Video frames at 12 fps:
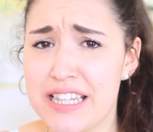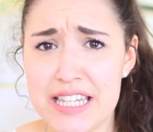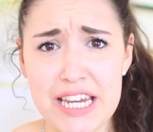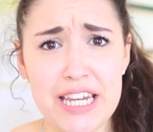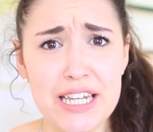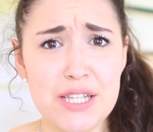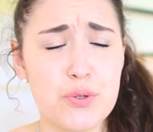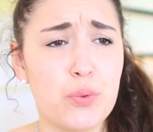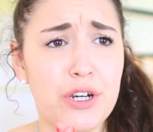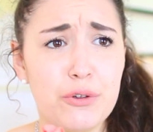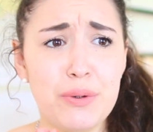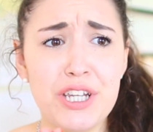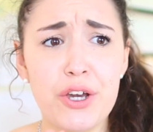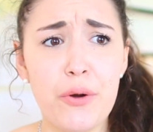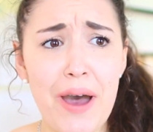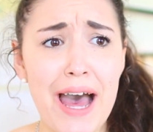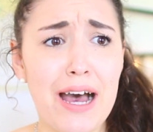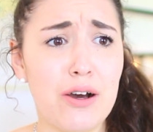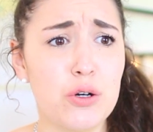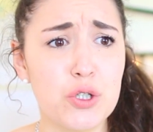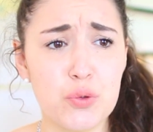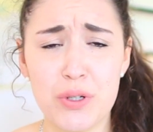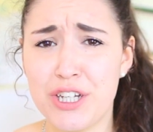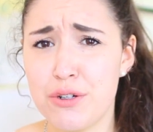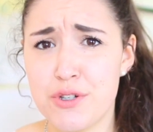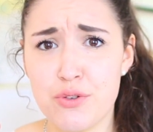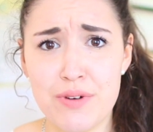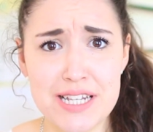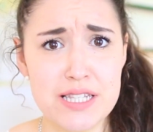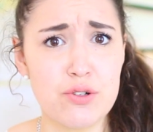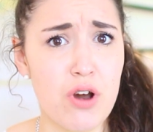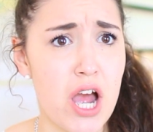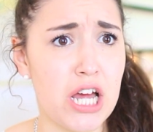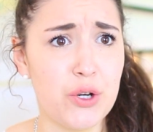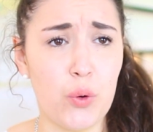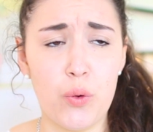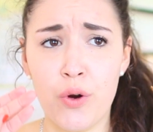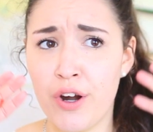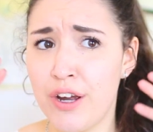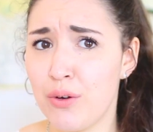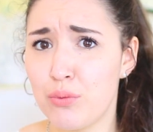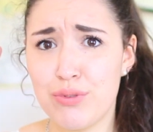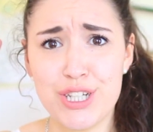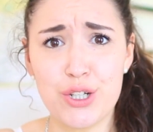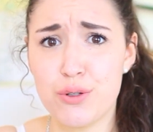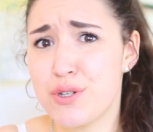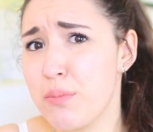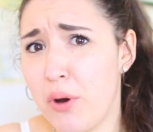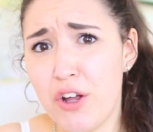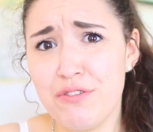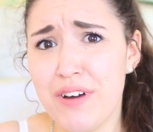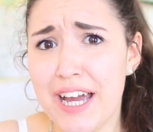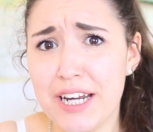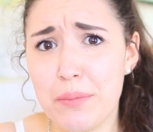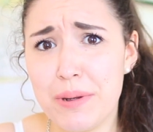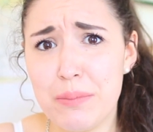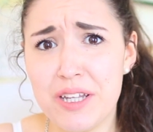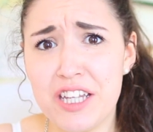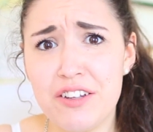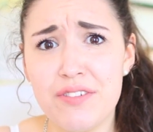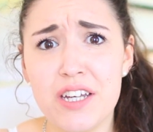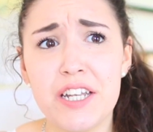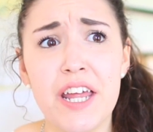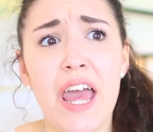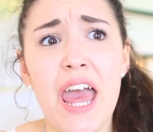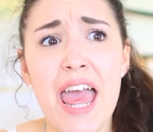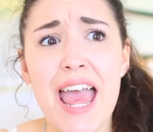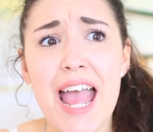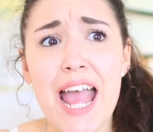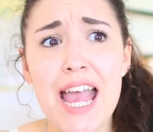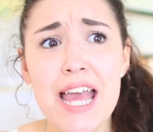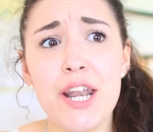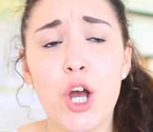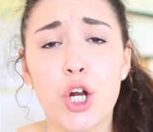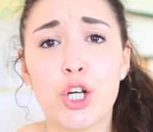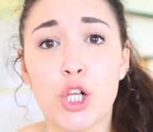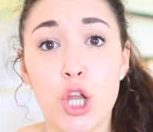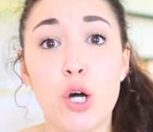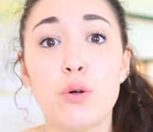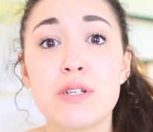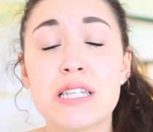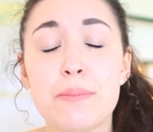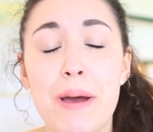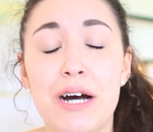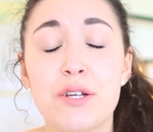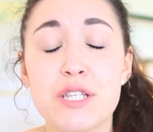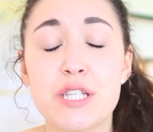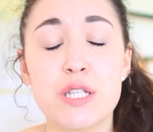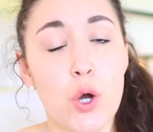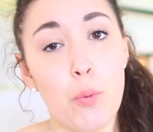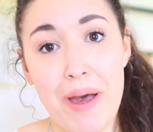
days where we go out, we go to a restaurant, or we go to bonfire maybe even, and our clothes smell so